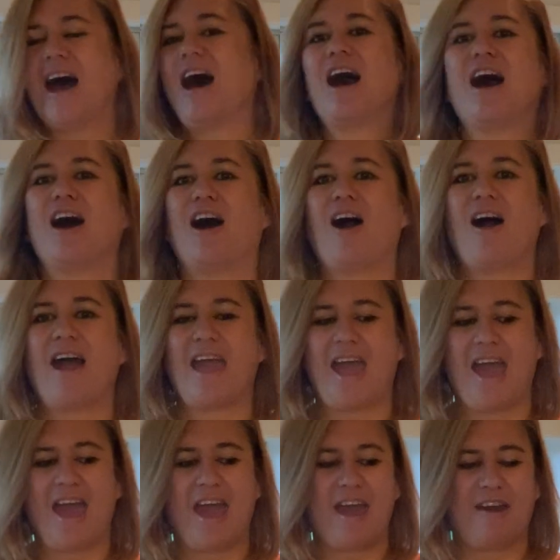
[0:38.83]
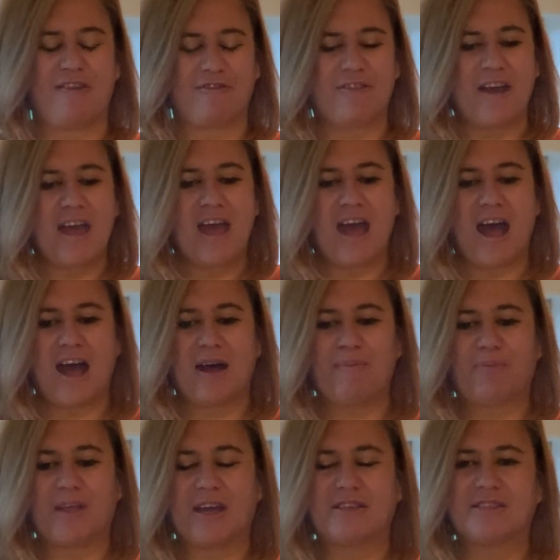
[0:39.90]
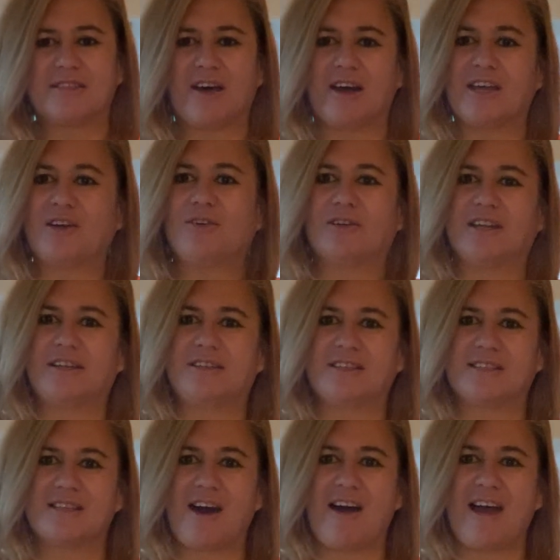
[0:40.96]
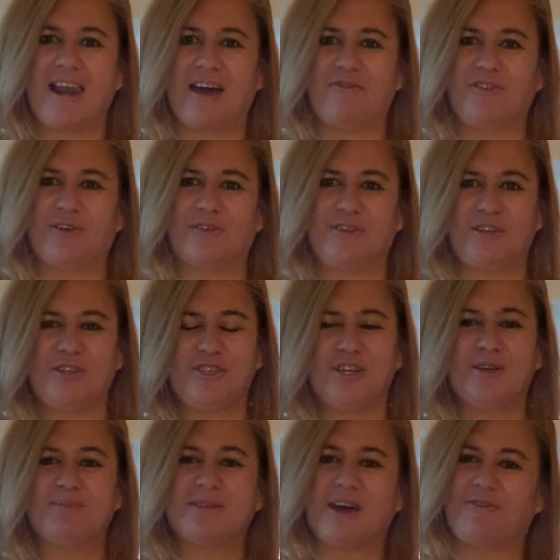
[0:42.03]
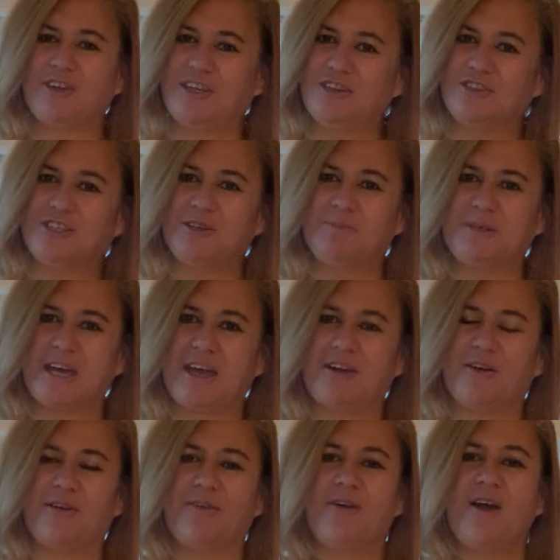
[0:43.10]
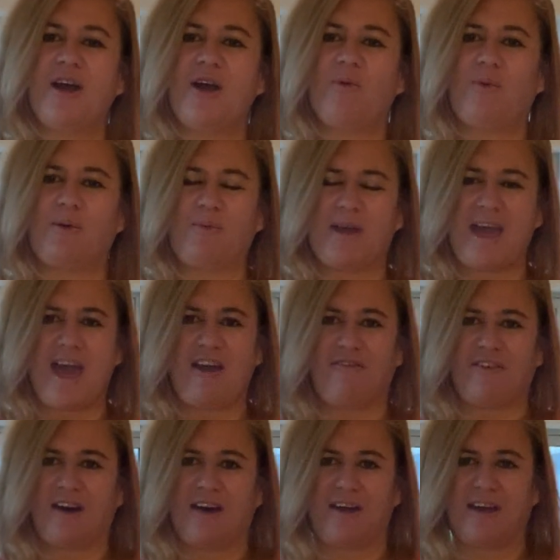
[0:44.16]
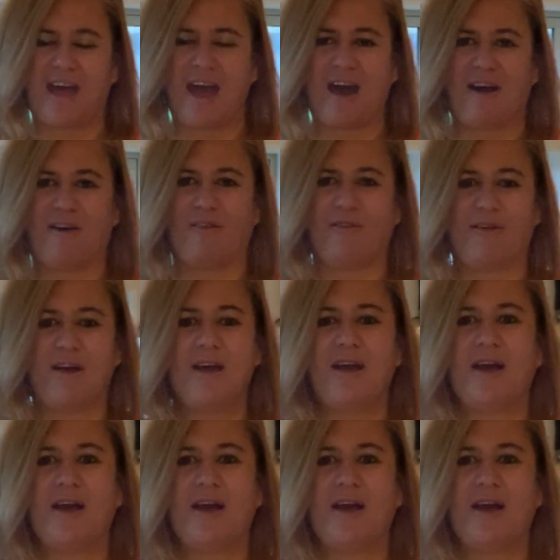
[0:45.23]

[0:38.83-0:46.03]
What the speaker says: I have a site called Lynda's Kai Love You on YouTube, so I have a YouTube channel where we have our